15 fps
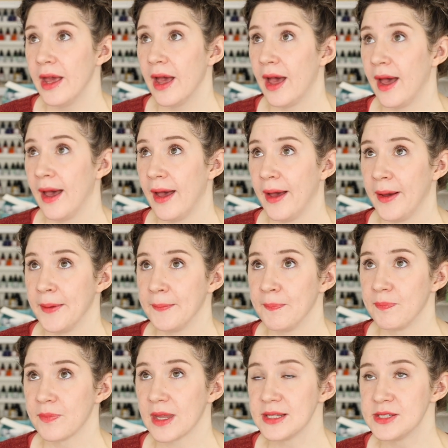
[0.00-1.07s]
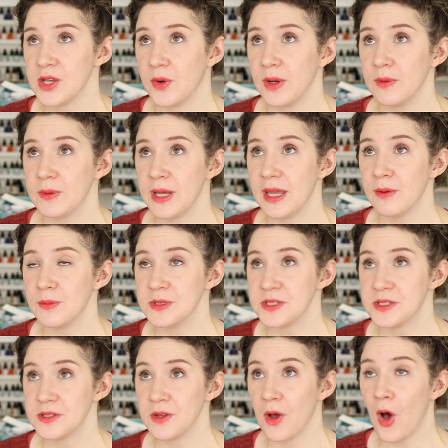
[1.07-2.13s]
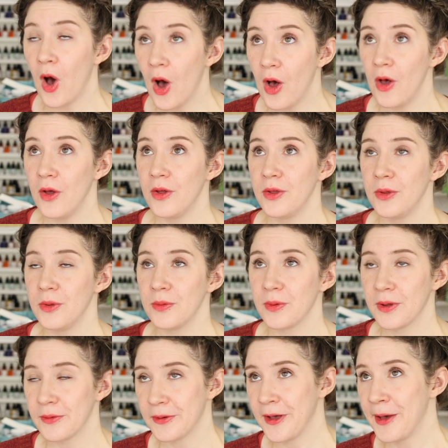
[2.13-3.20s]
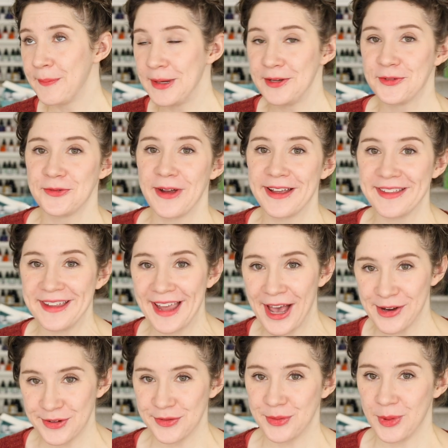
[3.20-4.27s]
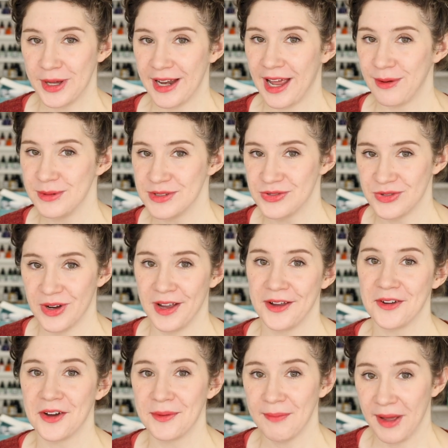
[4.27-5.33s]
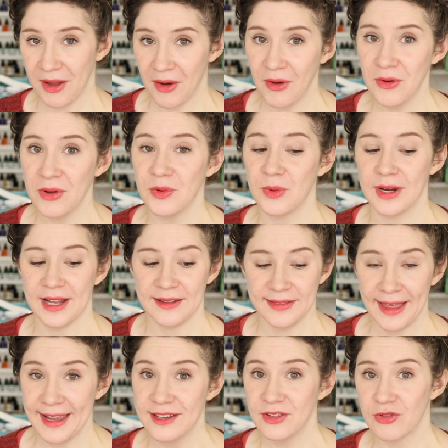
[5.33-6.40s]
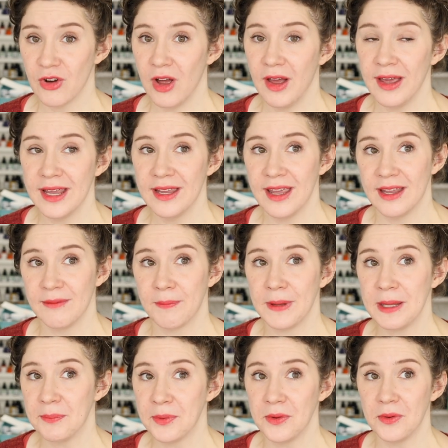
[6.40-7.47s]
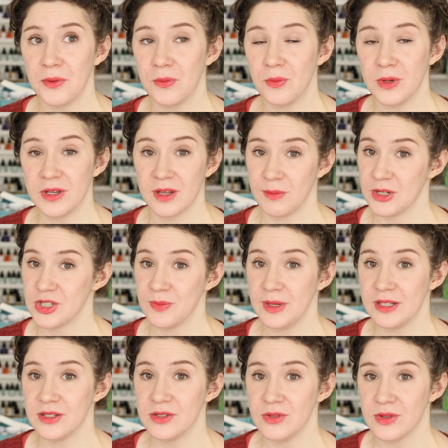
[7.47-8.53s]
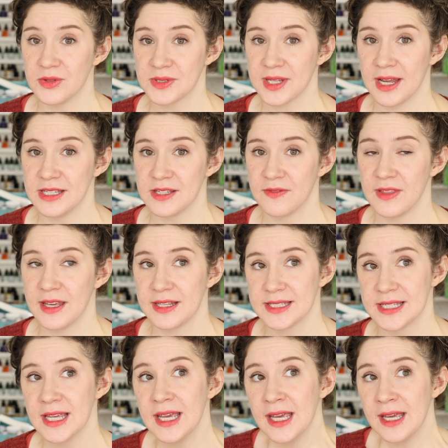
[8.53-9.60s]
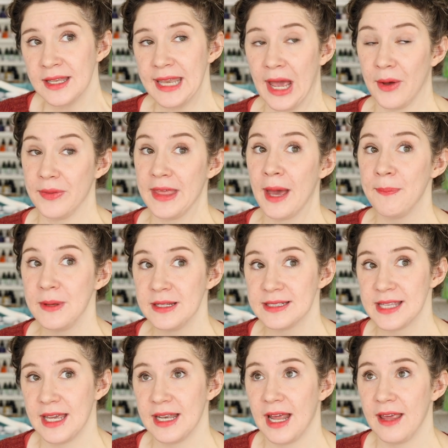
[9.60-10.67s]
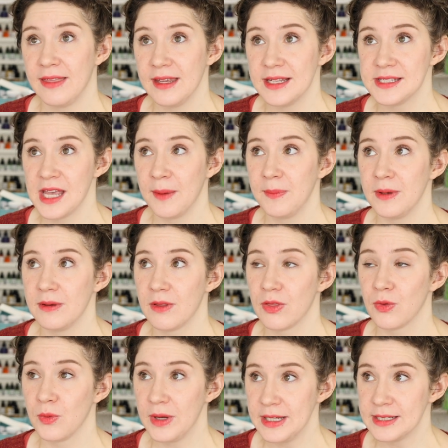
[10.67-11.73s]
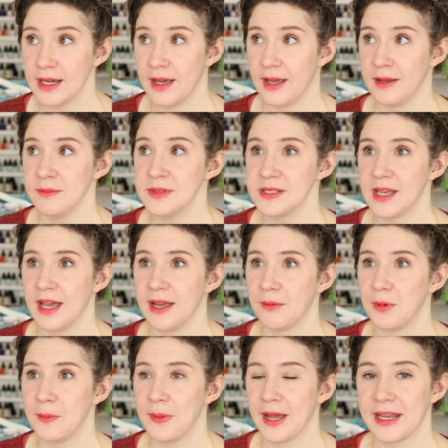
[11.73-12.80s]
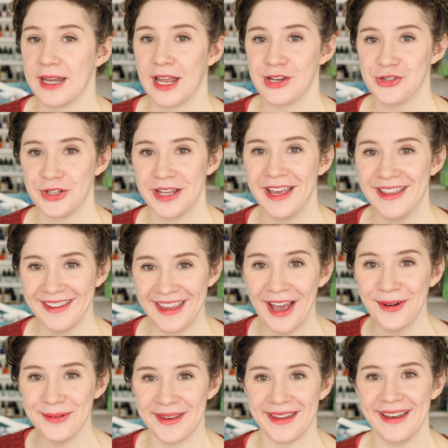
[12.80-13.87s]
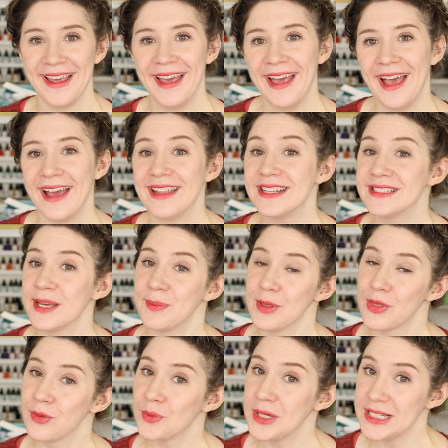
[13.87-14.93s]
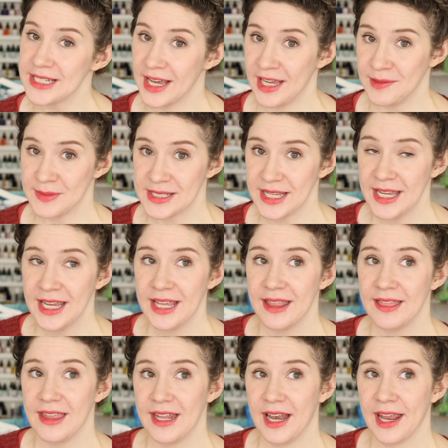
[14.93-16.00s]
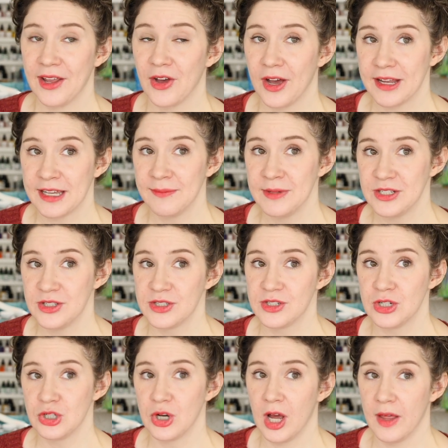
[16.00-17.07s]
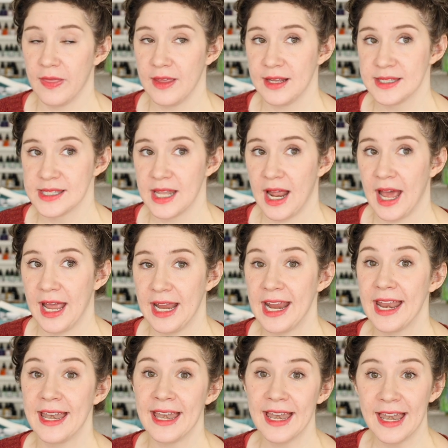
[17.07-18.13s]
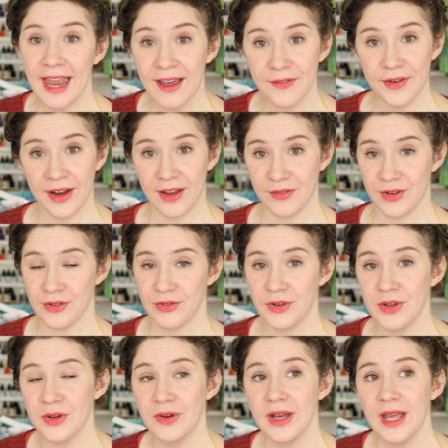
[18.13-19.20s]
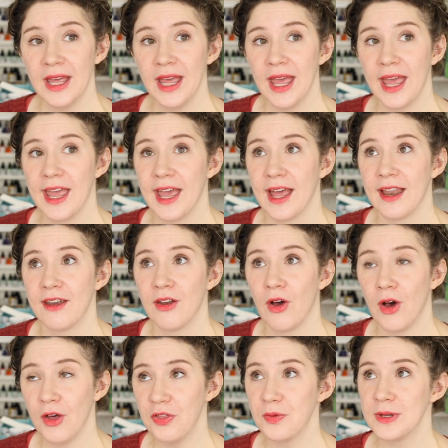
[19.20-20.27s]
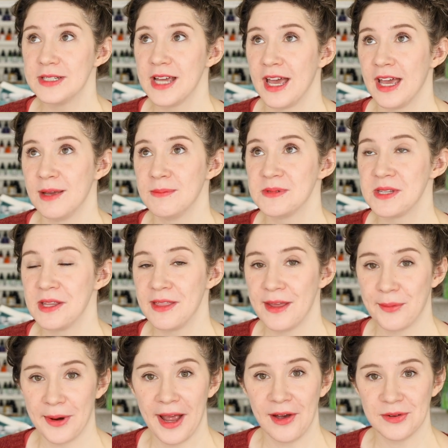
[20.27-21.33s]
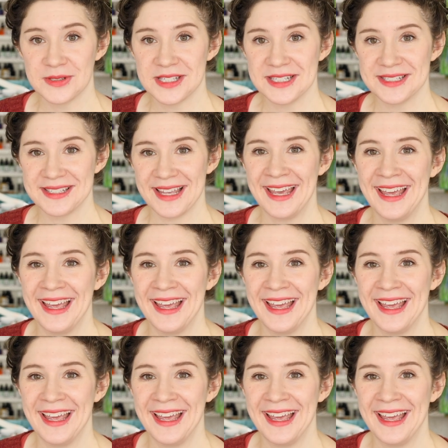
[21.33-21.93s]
Um, so it, it was all coming directly out of what I was drawing on my own, what I liked drawing, and people would commission me to do those kinds of things. Now, that being said, I think it's happened three times. I went and actually counted. I think it's happened three times that I got commissions to draw things that I never ever drew, and all three times they were houses